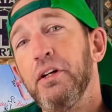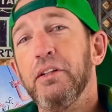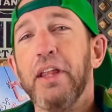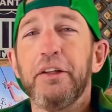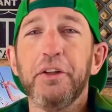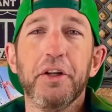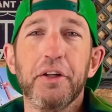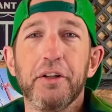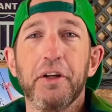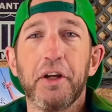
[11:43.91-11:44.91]
likelihood
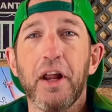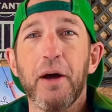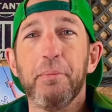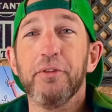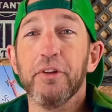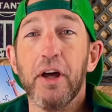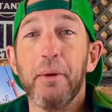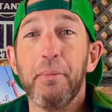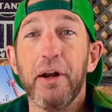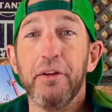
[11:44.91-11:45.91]
of hooking up is a
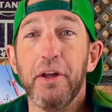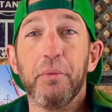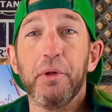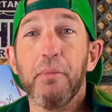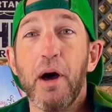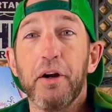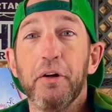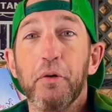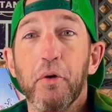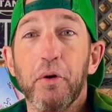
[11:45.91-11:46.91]
lot better than with mono
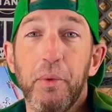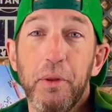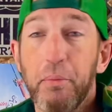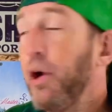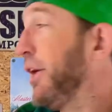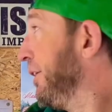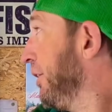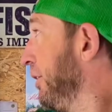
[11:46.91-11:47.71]
or with braid.